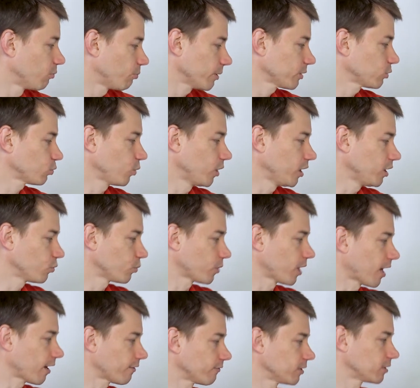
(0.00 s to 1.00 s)
but here we
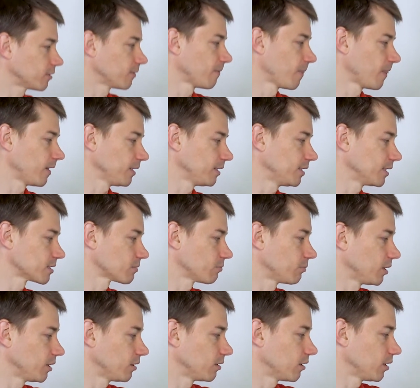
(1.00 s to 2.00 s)
have it it doesn't
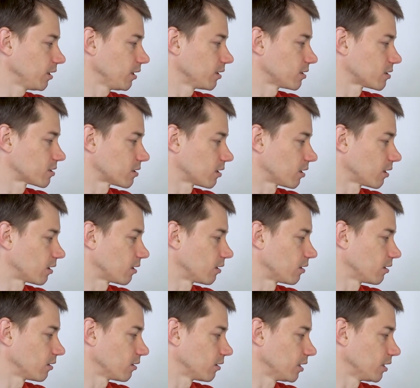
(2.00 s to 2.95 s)
mean it's, uh,